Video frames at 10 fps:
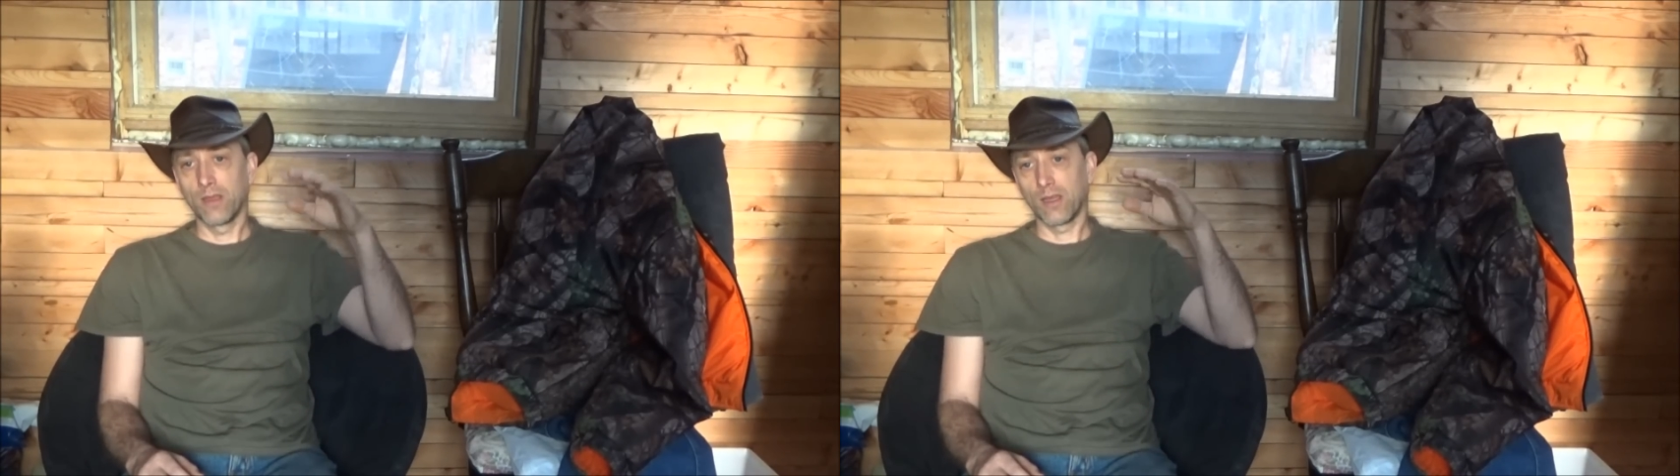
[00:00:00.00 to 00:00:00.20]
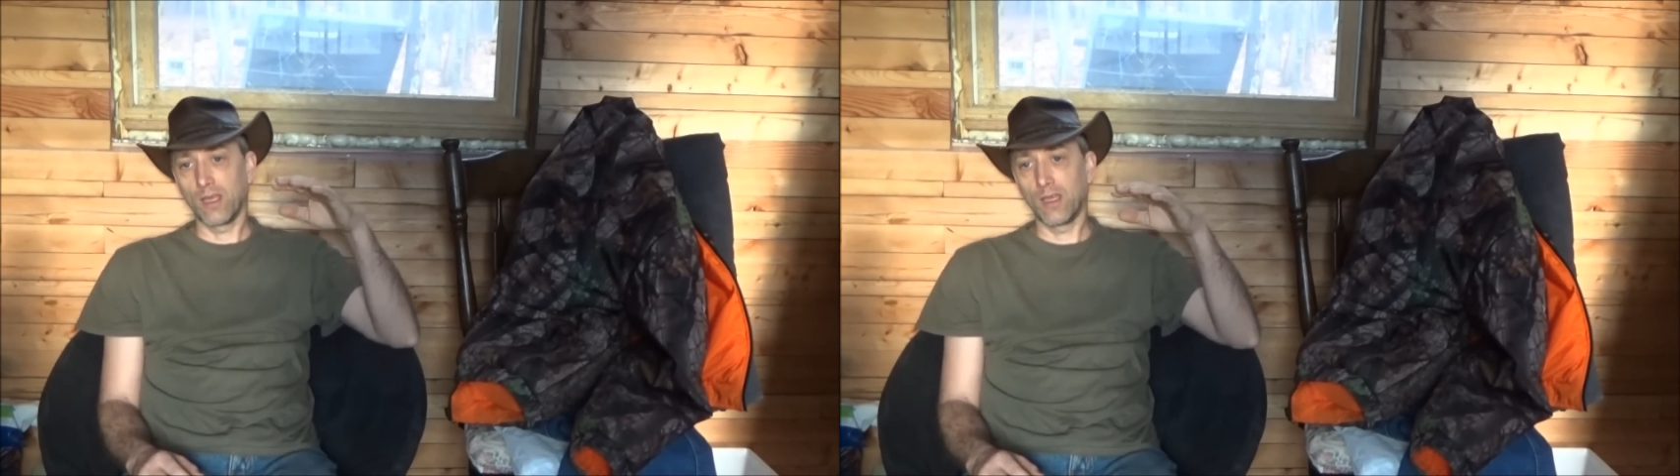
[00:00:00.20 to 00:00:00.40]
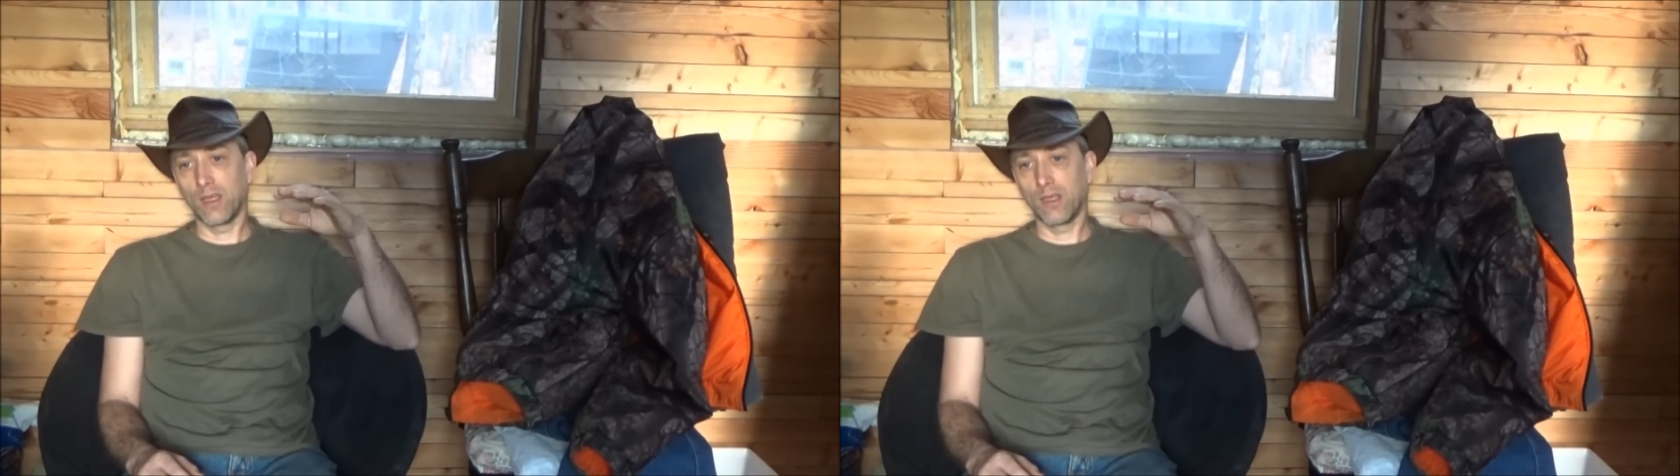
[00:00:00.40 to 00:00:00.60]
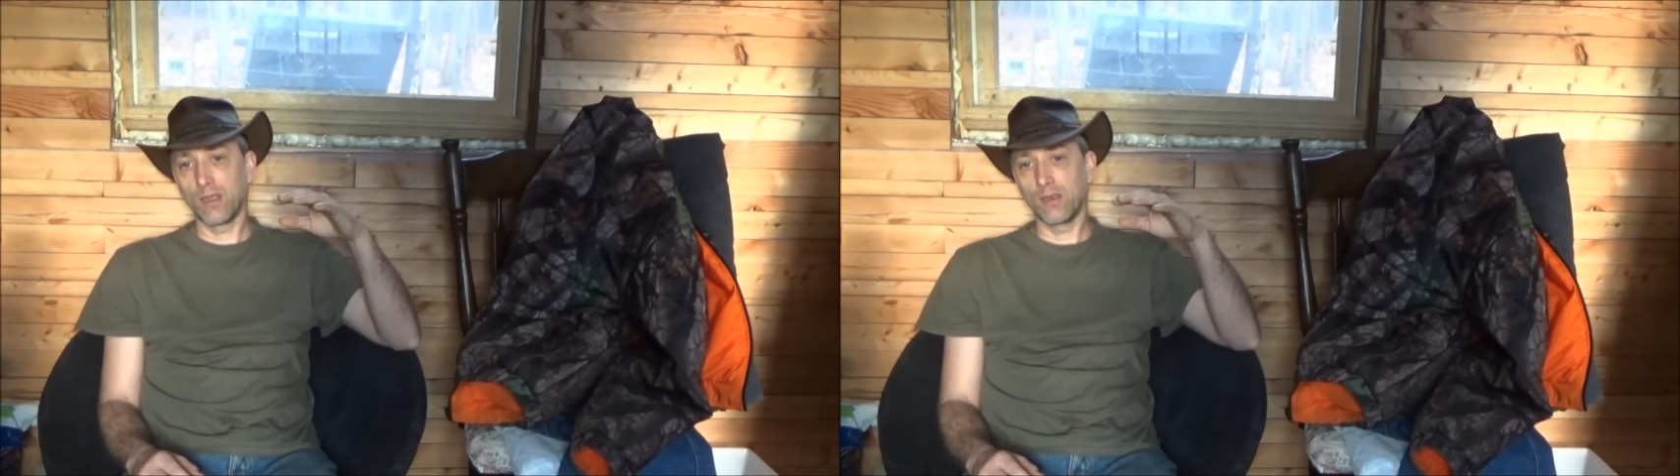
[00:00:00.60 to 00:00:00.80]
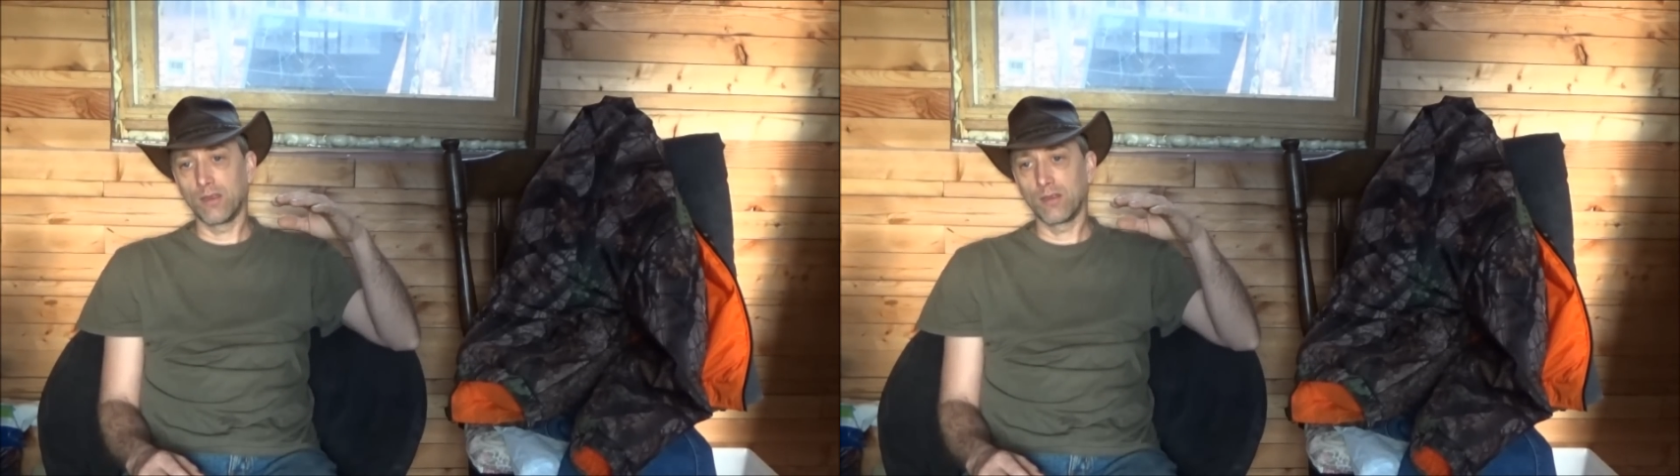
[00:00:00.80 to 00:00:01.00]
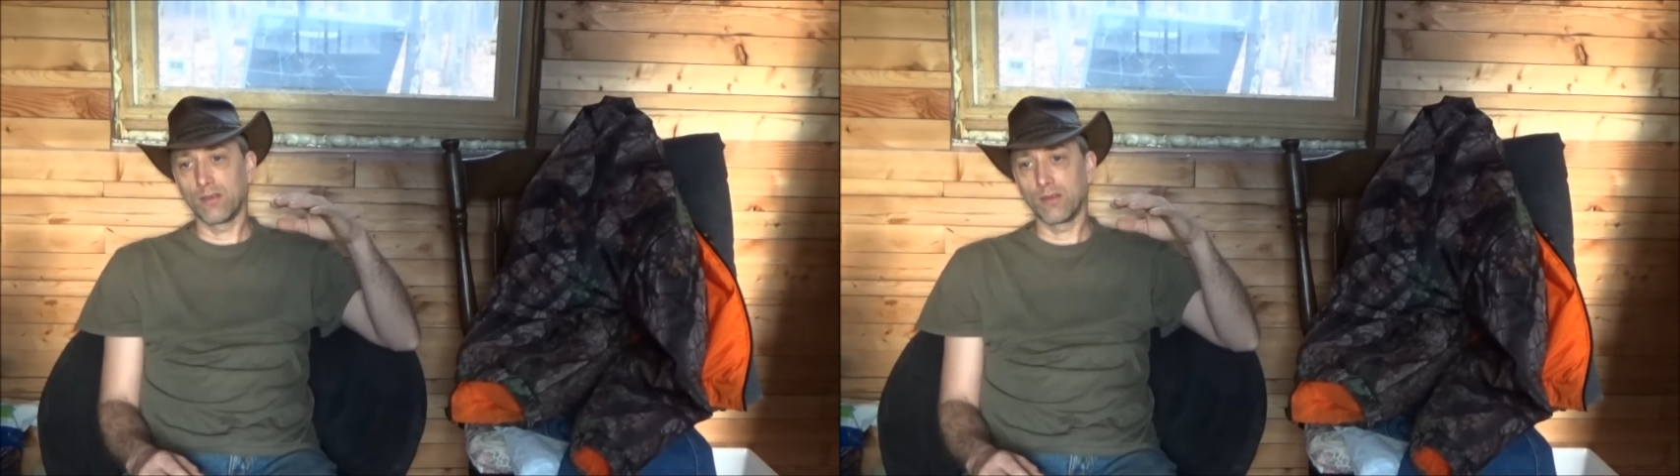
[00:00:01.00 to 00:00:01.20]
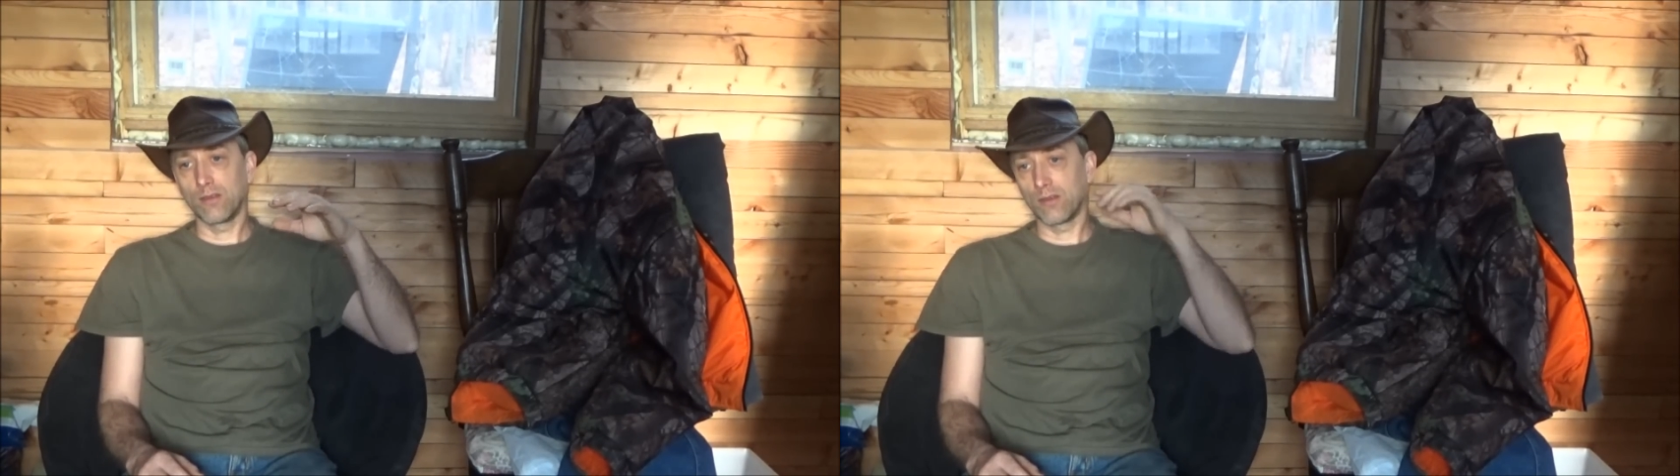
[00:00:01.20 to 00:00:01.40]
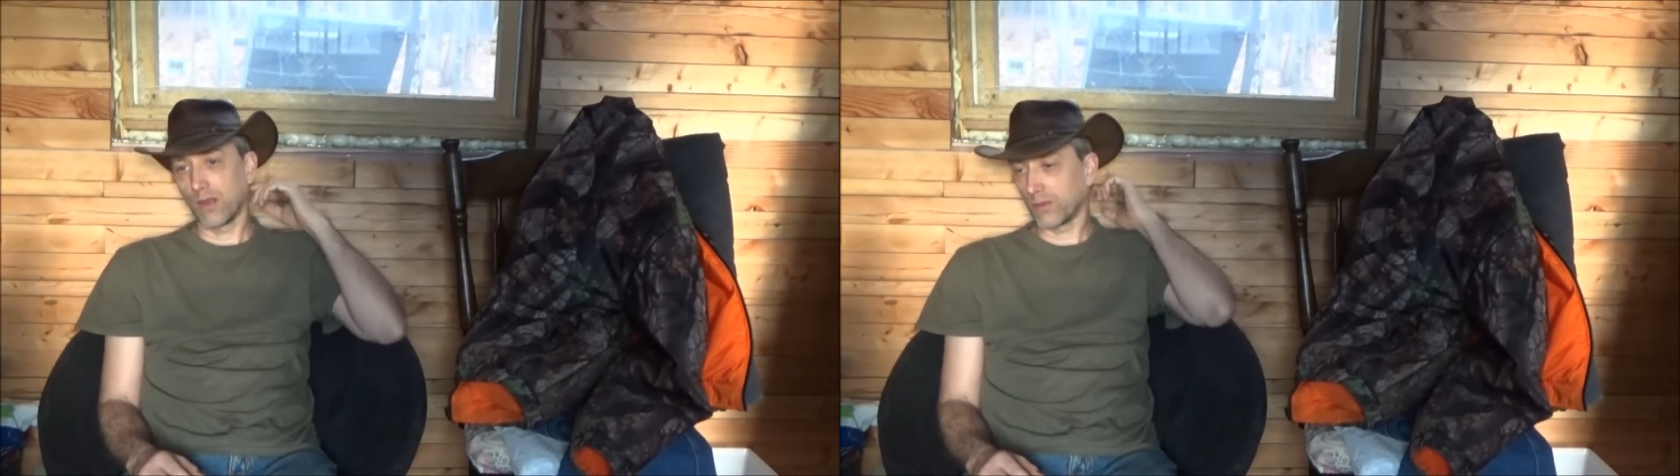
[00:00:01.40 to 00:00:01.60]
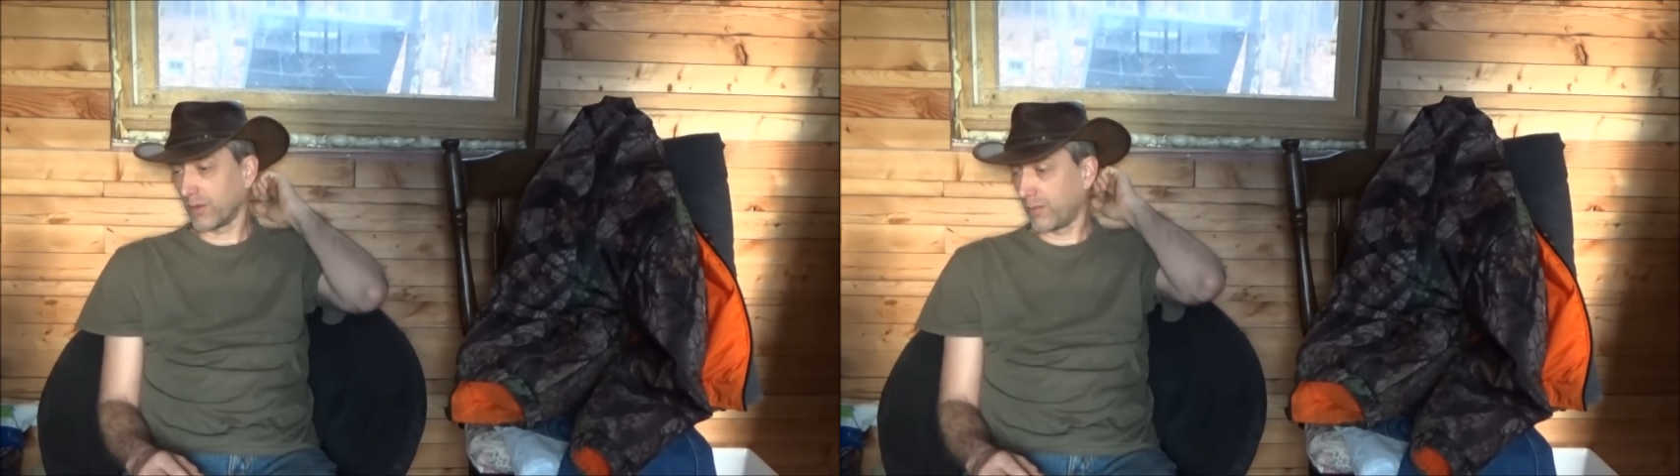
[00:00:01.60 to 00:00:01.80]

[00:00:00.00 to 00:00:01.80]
and I'll,